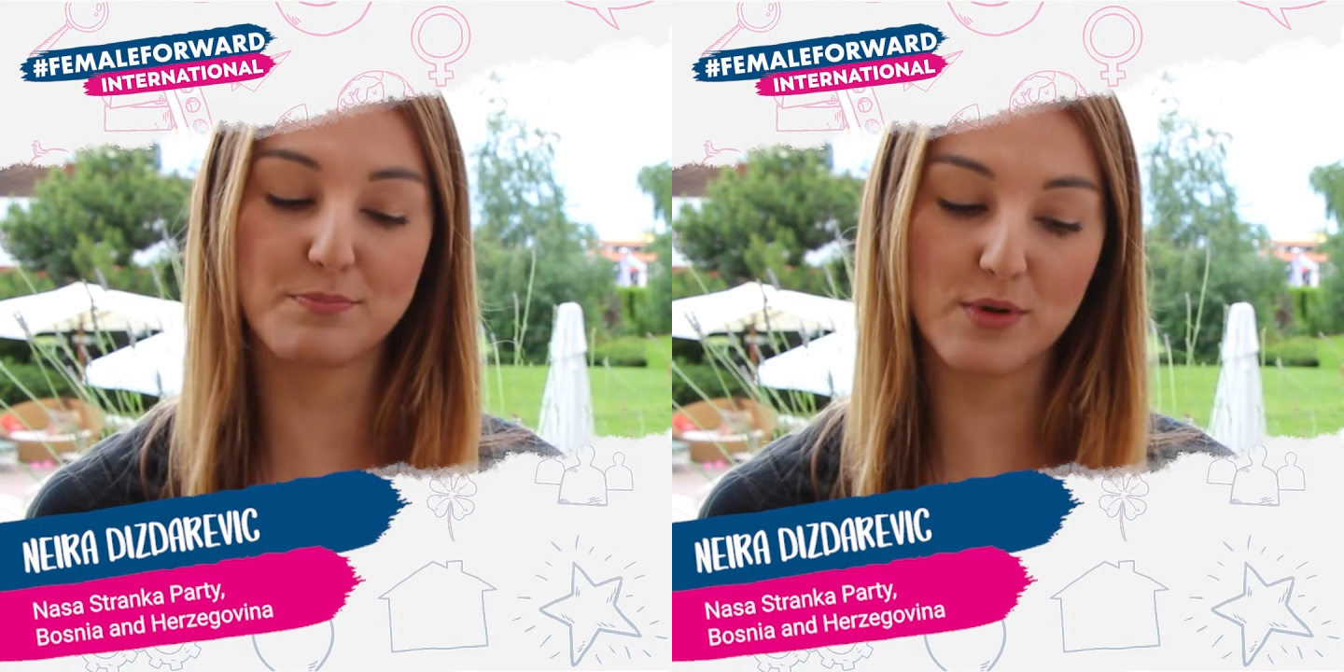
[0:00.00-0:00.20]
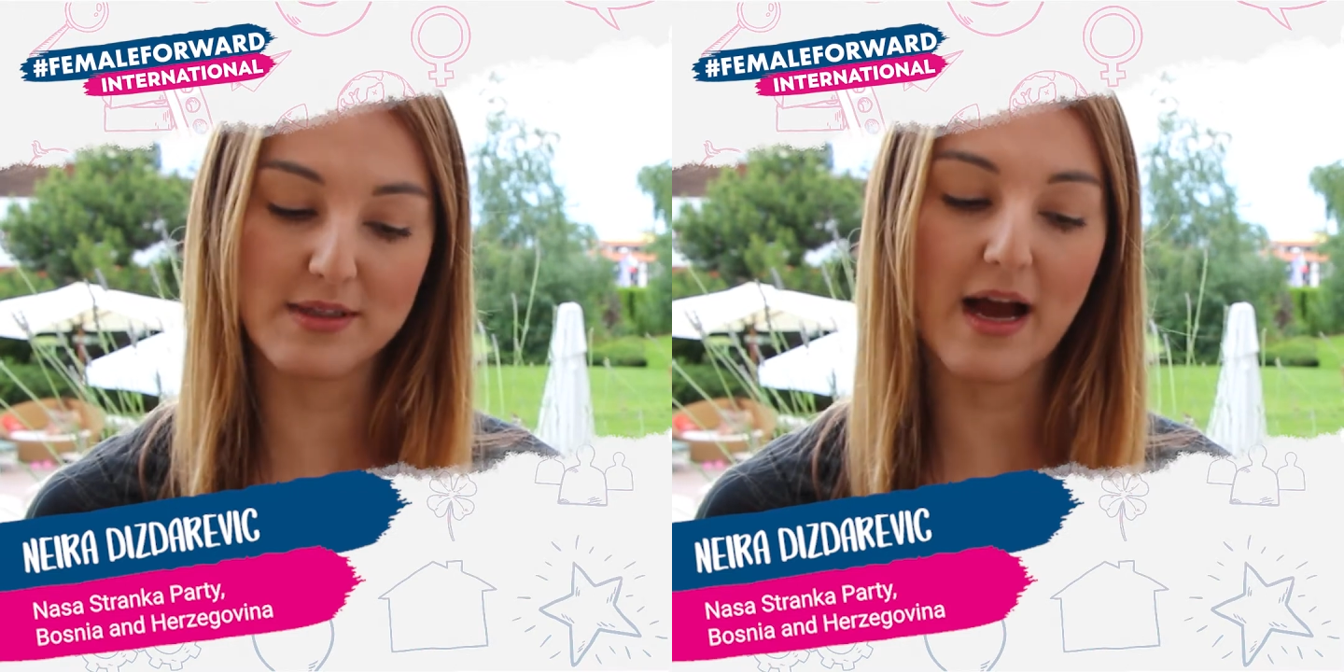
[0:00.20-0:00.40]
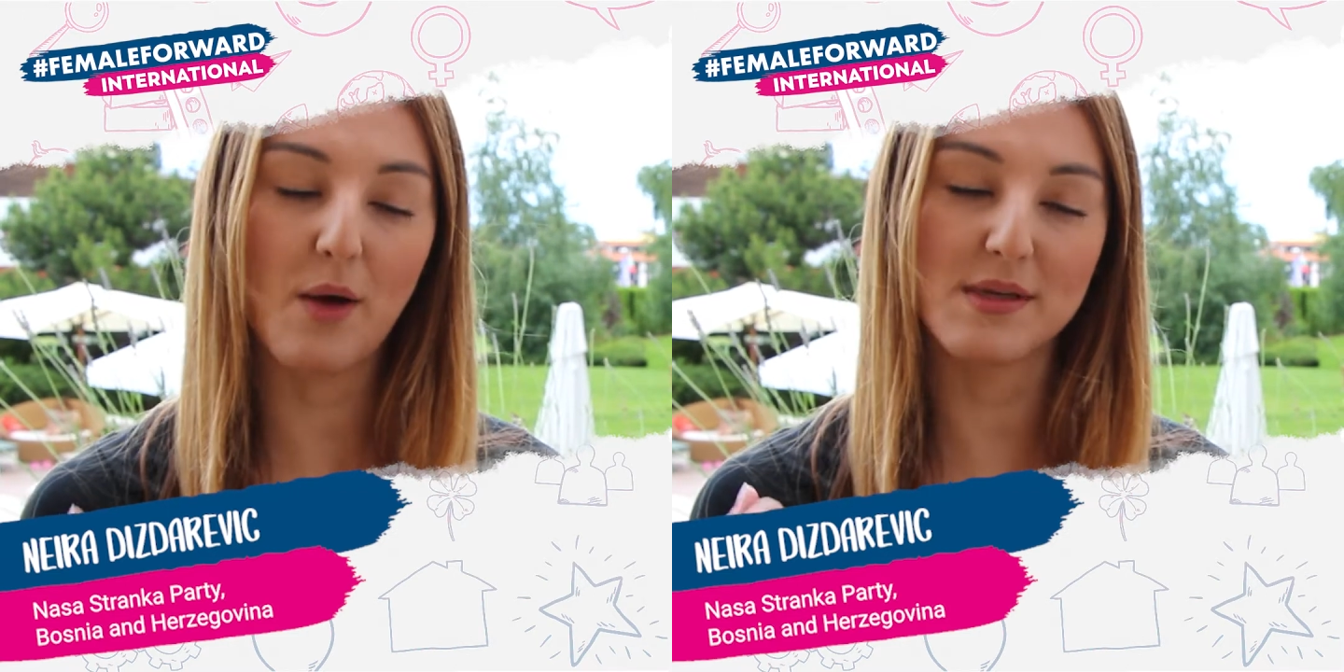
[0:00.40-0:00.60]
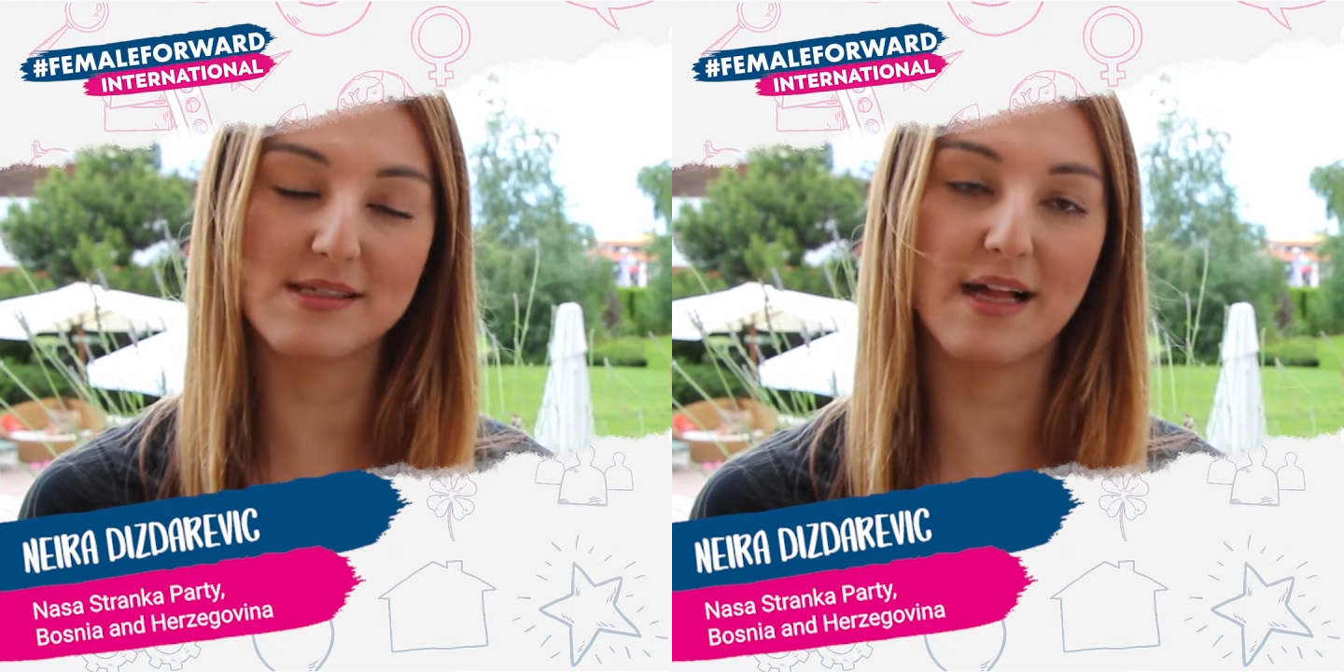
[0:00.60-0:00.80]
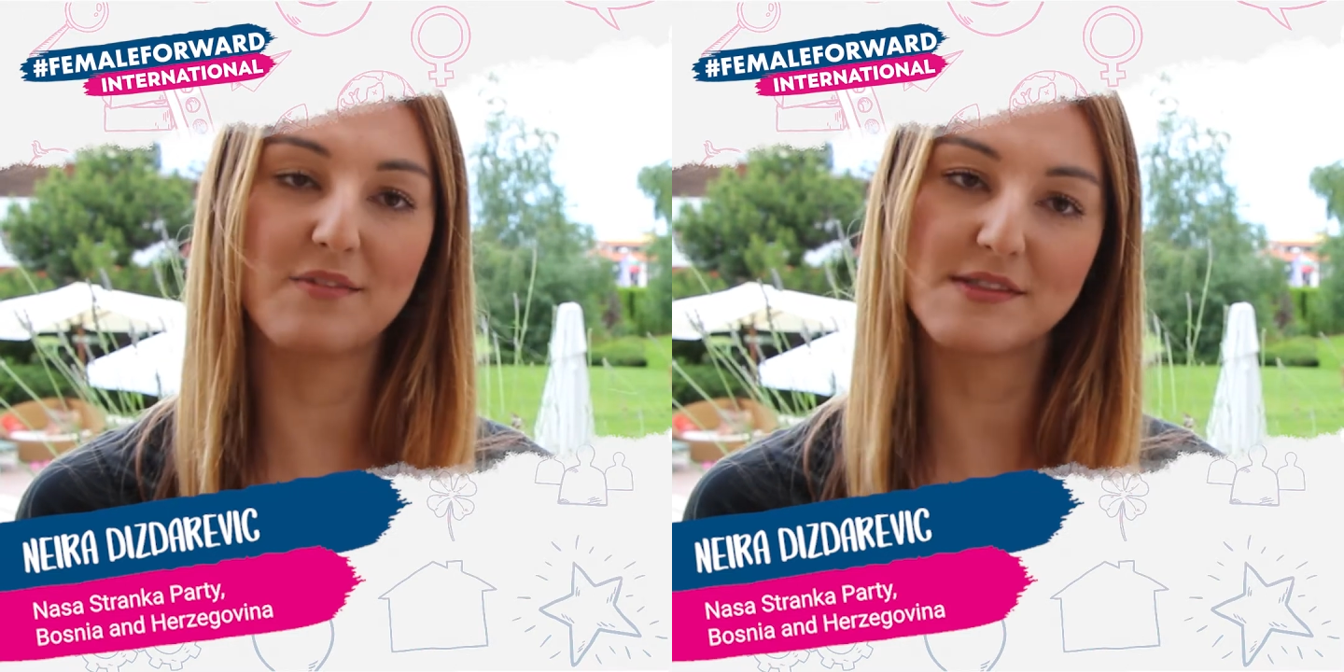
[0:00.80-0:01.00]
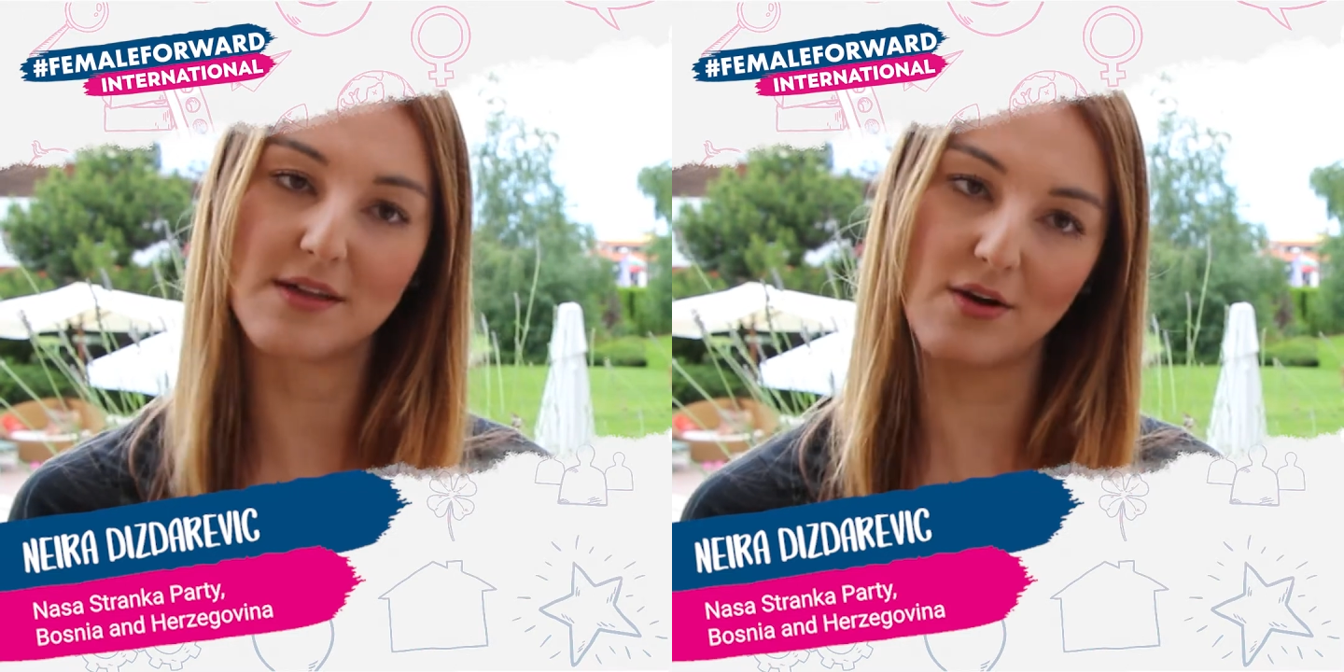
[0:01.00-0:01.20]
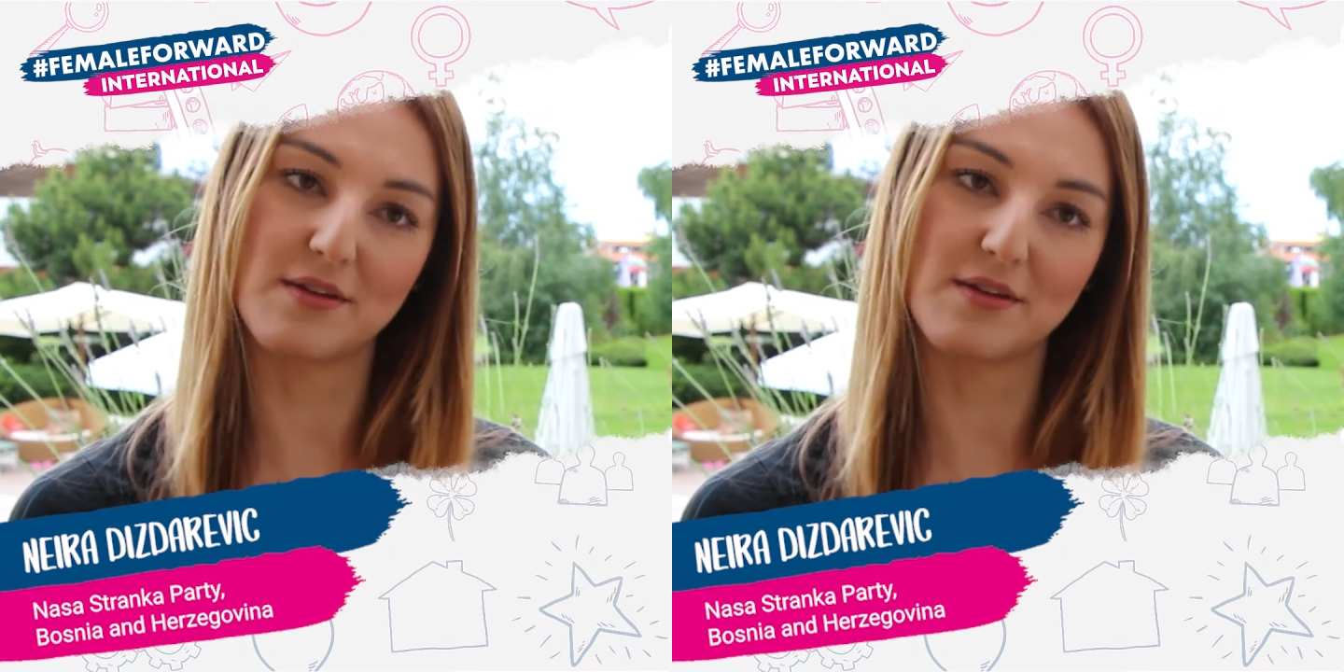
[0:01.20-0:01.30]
put ourselves